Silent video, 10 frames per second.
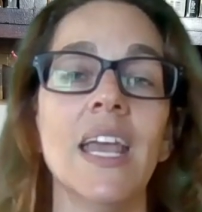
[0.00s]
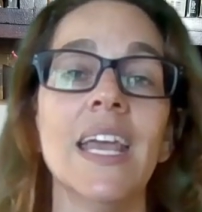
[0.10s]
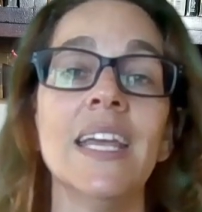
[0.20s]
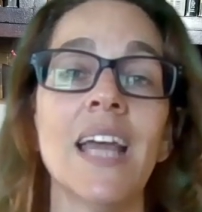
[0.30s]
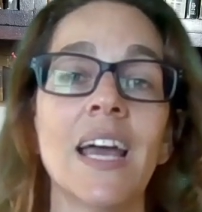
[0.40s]

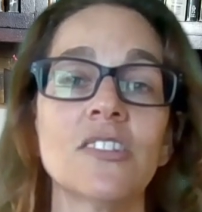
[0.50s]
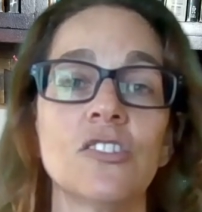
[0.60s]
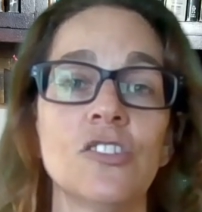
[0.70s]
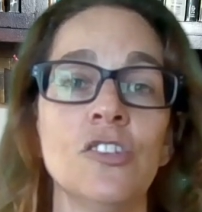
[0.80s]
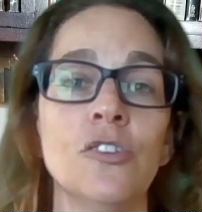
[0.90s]
In
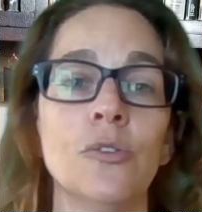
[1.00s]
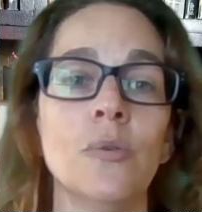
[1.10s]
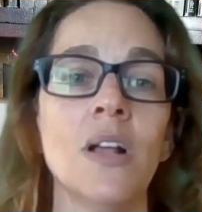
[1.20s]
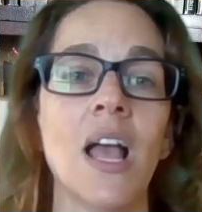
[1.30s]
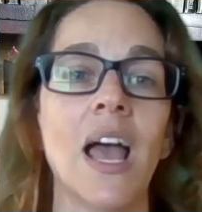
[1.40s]
Act 2,
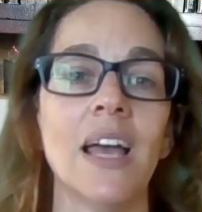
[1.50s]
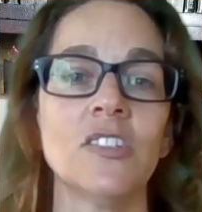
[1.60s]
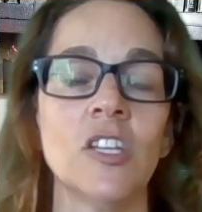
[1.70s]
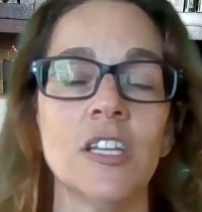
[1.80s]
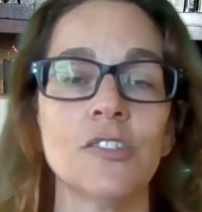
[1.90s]
as
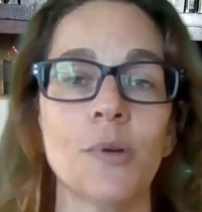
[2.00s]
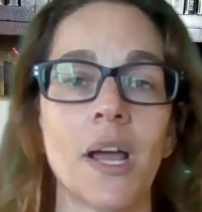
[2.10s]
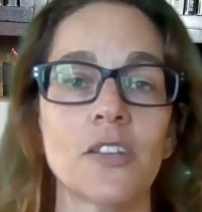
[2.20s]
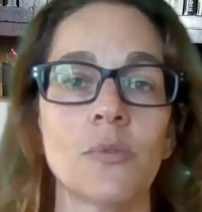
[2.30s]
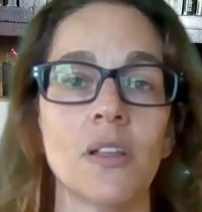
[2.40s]
he
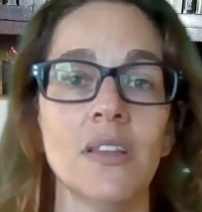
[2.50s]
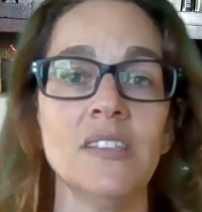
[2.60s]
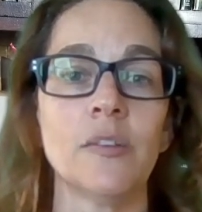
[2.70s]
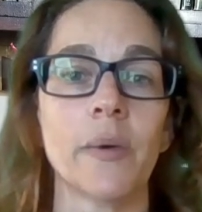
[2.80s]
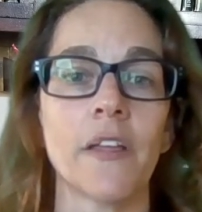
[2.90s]
interacts with
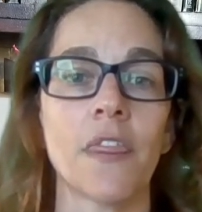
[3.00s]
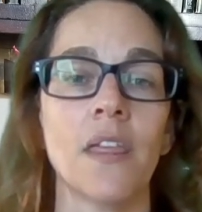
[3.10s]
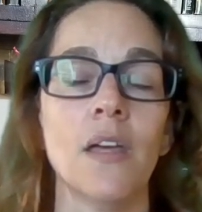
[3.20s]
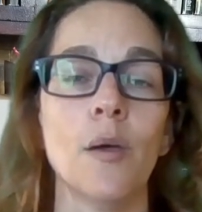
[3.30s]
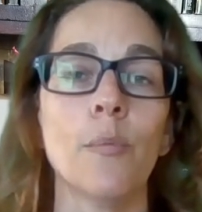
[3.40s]
Elizabeth,
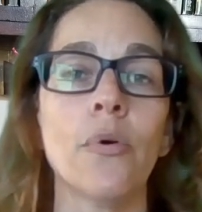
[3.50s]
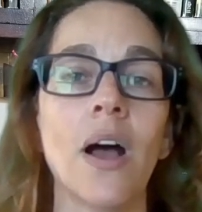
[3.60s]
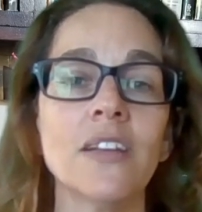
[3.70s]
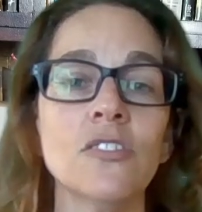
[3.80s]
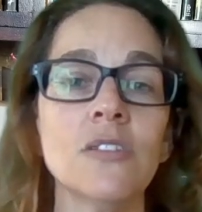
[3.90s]

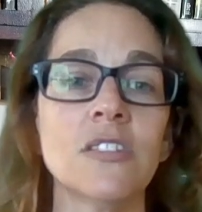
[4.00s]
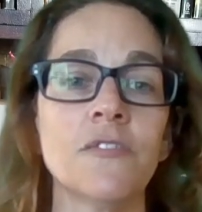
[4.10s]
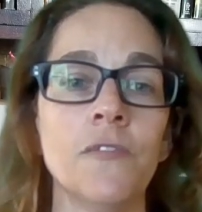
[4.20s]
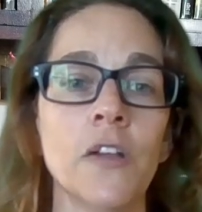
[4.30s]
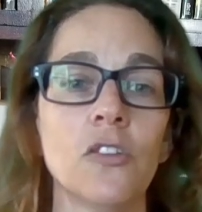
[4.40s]
Proctor is
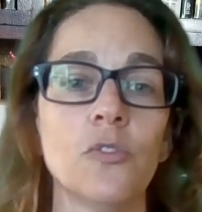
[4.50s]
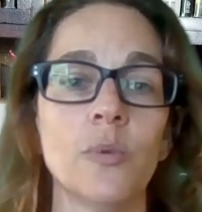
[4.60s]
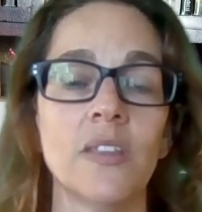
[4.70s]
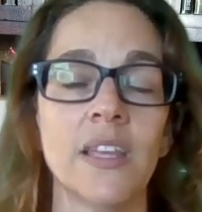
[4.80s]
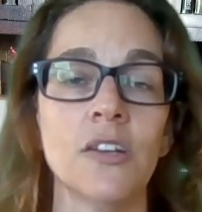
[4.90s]
filled
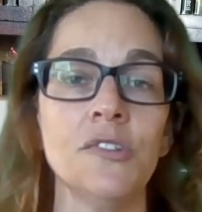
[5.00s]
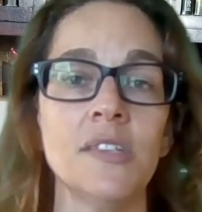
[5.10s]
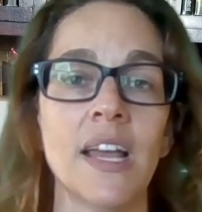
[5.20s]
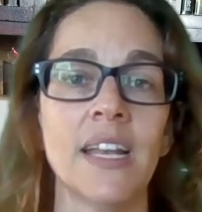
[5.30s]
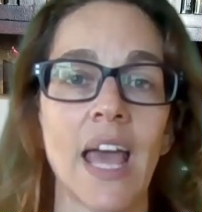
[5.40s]
with guilt
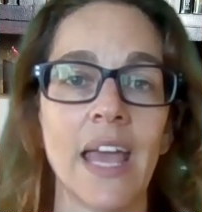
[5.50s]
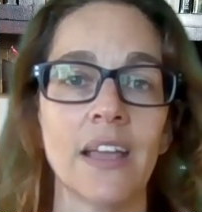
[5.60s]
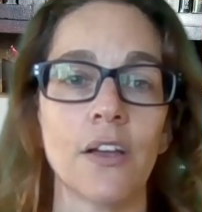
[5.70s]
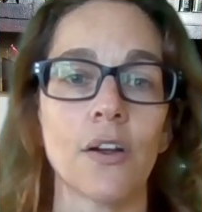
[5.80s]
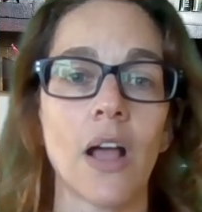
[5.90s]
and
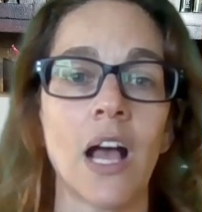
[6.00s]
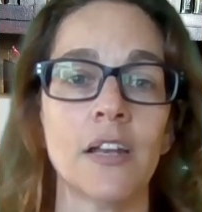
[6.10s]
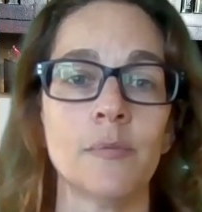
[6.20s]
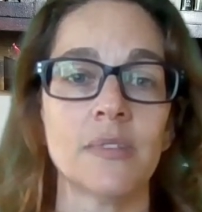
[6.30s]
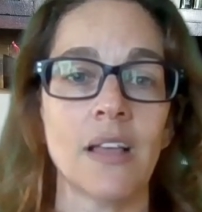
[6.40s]
anger at
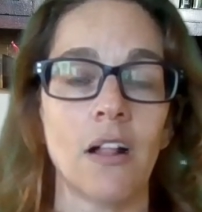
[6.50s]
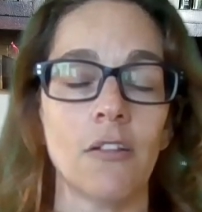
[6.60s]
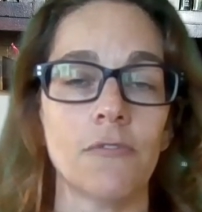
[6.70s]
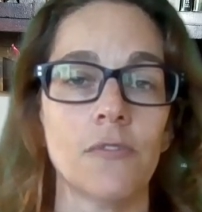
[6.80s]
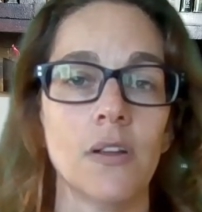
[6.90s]

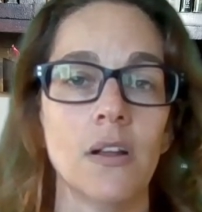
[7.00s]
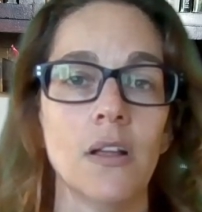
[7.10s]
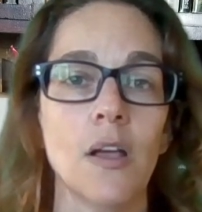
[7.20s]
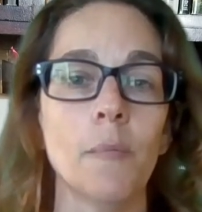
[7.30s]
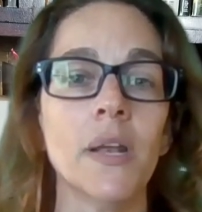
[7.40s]
himself,
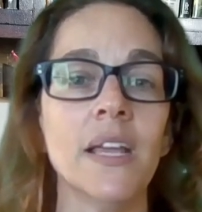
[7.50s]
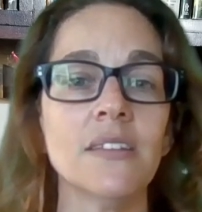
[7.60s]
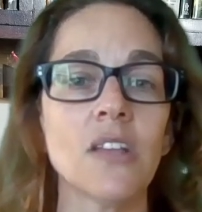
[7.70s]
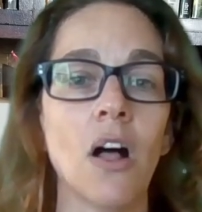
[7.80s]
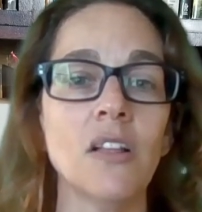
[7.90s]
but he
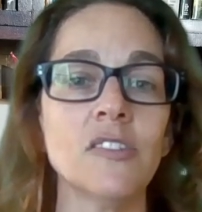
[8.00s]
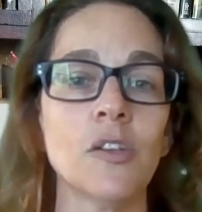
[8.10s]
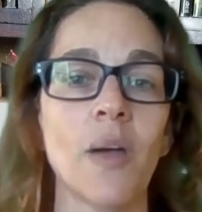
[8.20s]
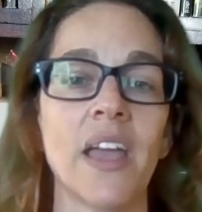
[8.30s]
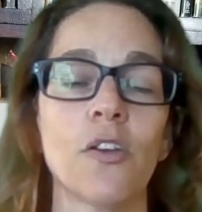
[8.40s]
is
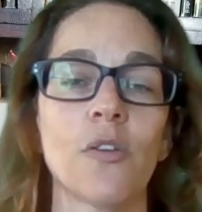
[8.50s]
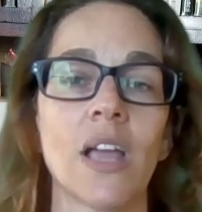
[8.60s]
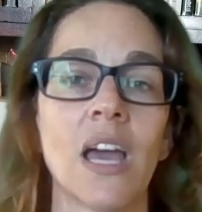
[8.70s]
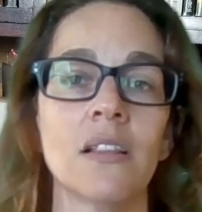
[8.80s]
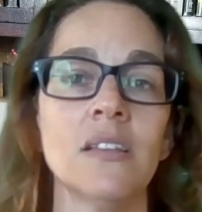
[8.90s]
also angry
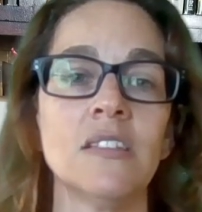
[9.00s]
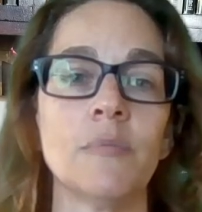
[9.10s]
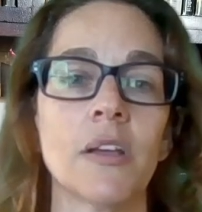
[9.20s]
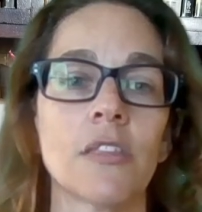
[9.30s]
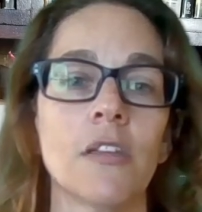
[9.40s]
at
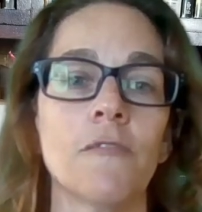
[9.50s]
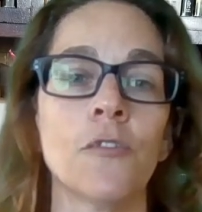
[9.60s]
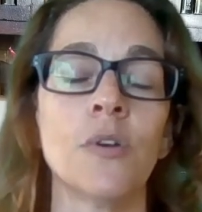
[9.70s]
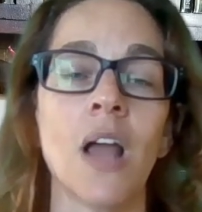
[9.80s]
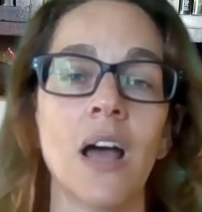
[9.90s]
Elizabeth
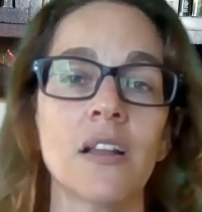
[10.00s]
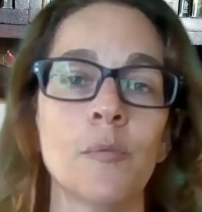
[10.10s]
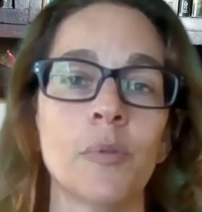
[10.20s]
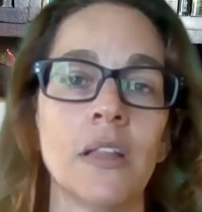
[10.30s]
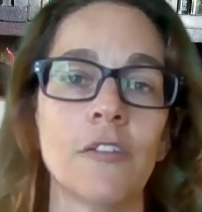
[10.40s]
for not
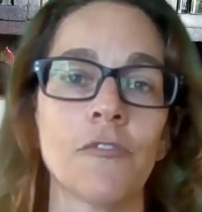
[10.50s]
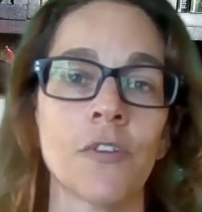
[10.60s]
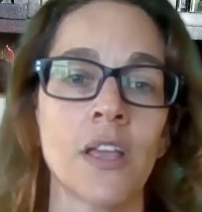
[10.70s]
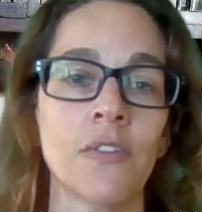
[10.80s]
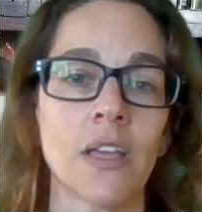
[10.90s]
completely
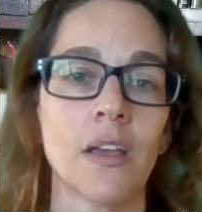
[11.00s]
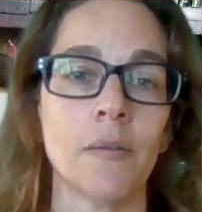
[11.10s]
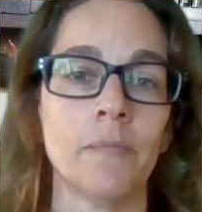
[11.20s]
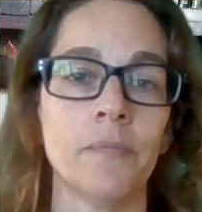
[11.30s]
forgiving him.